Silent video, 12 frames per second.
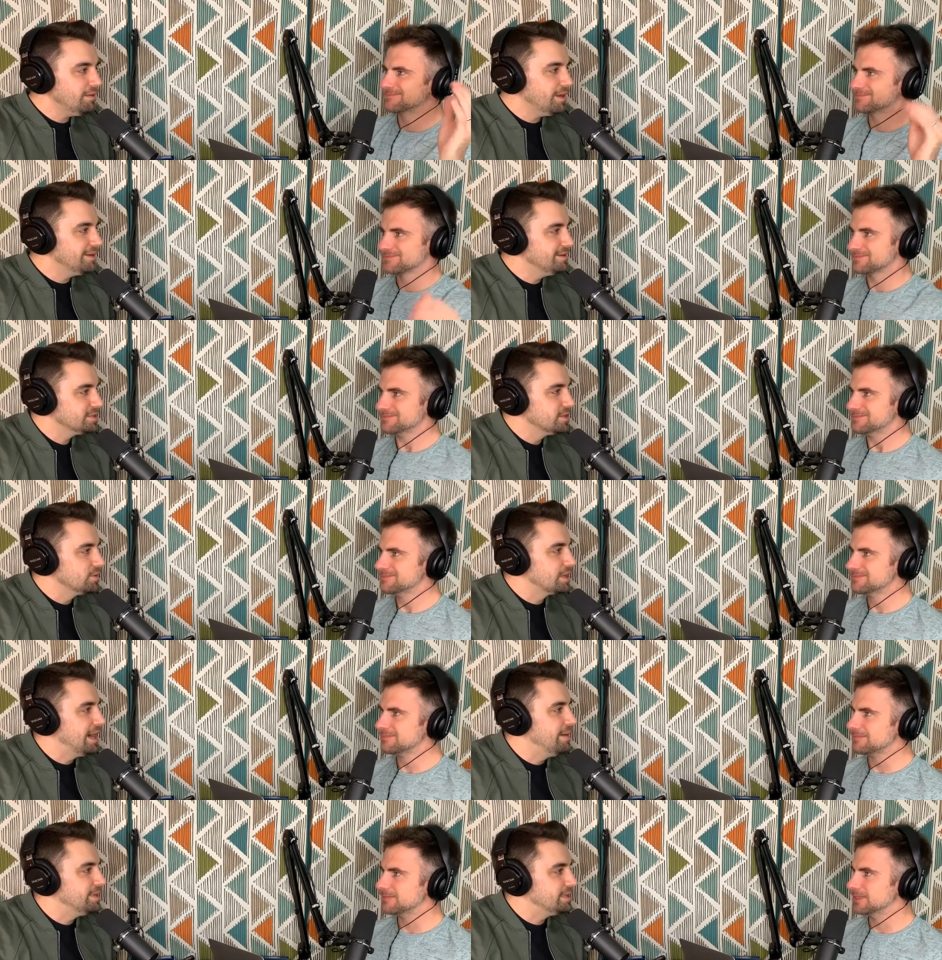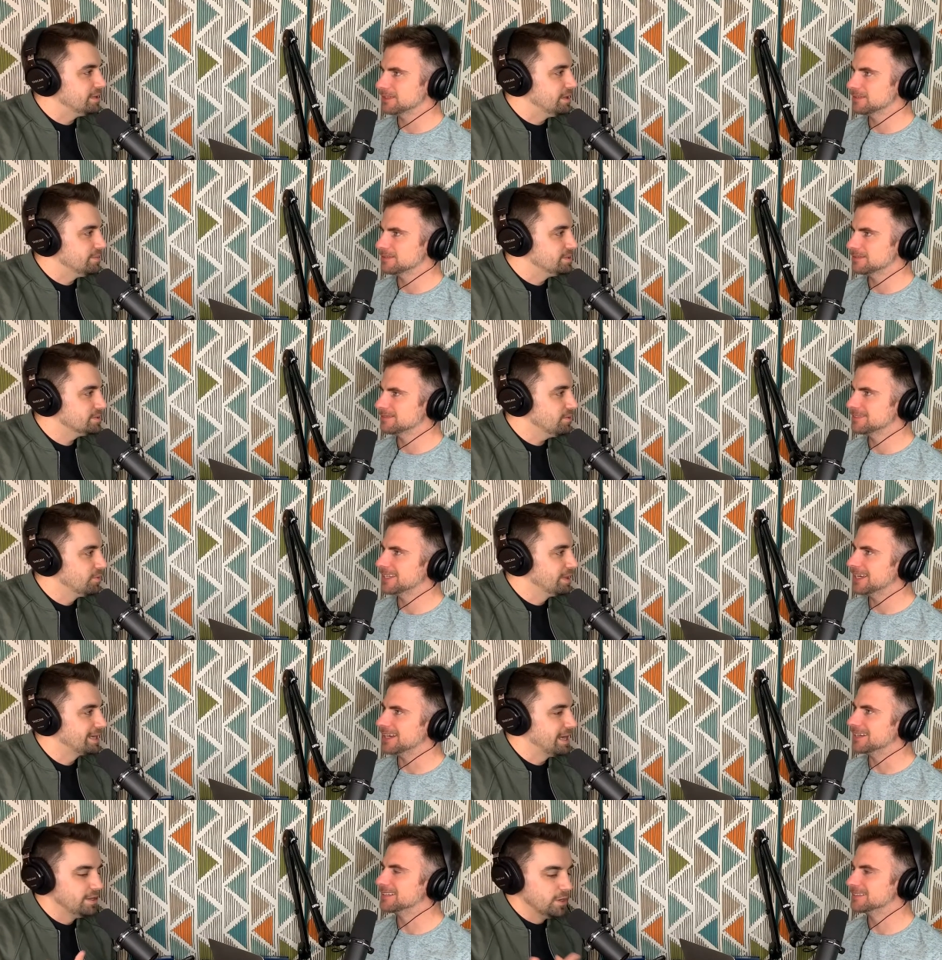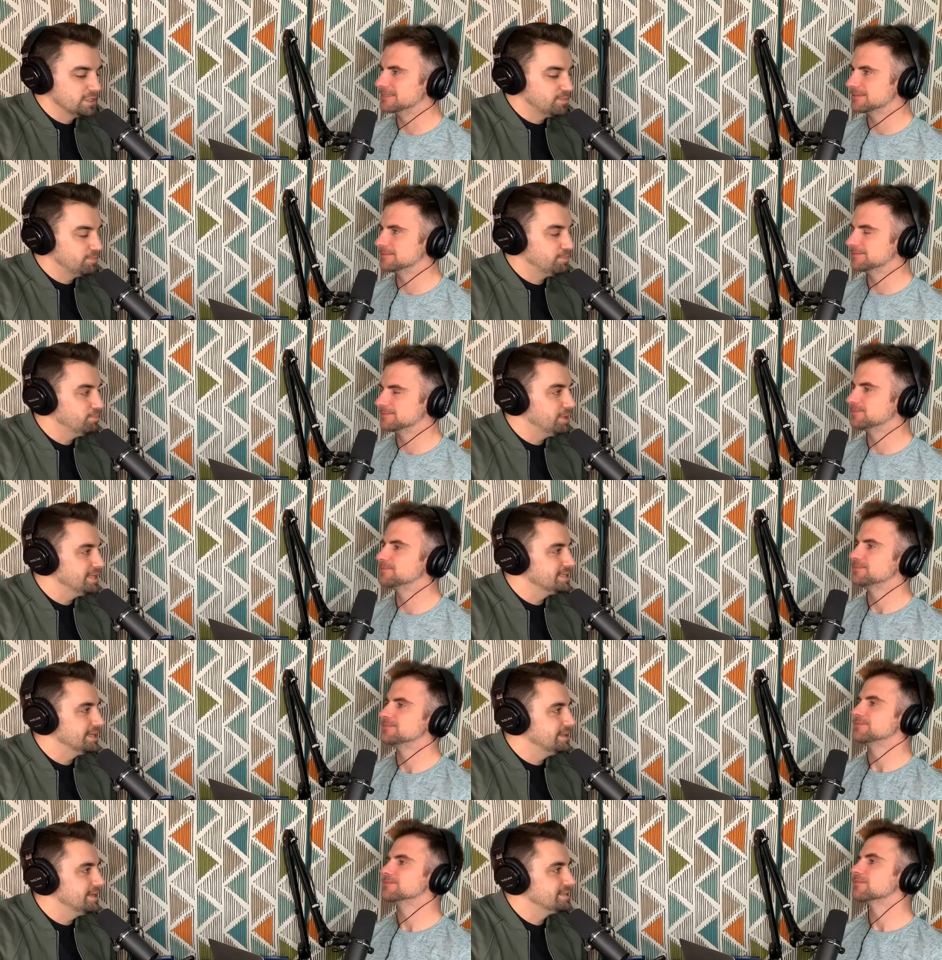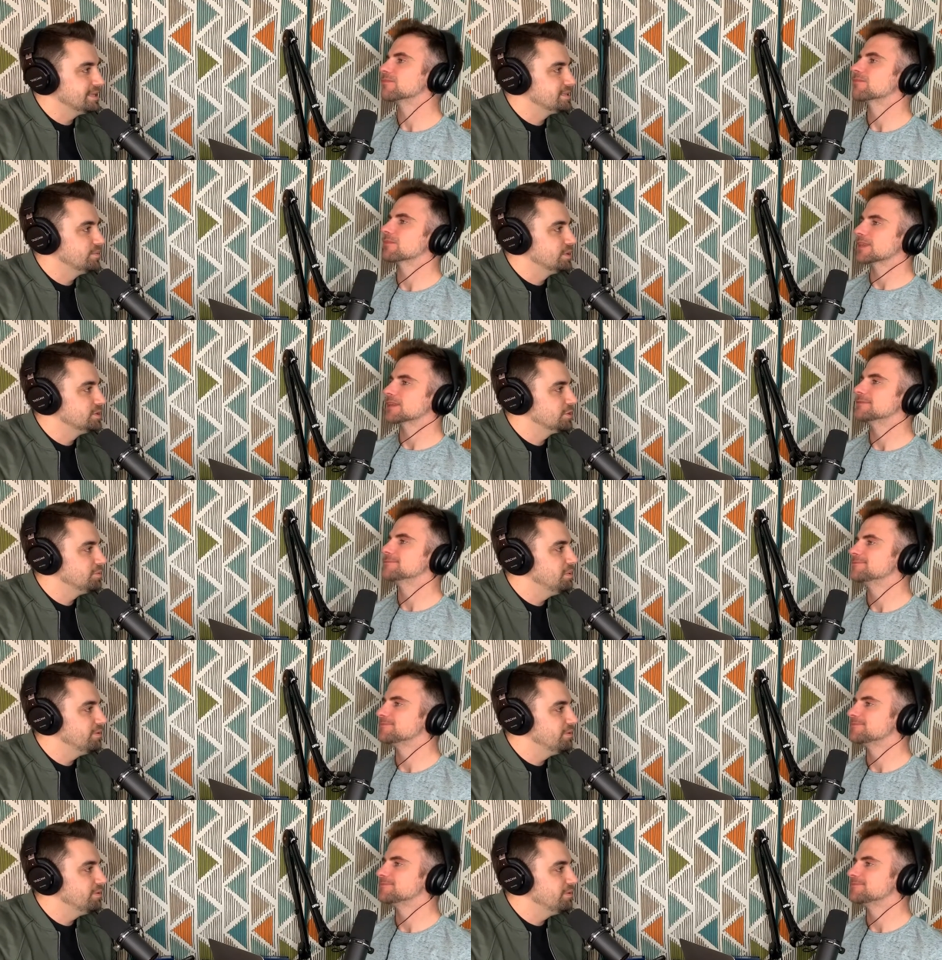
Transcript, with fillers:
Speaker 1: I mean, there's no comedy clubs or like I know place like this that someone took me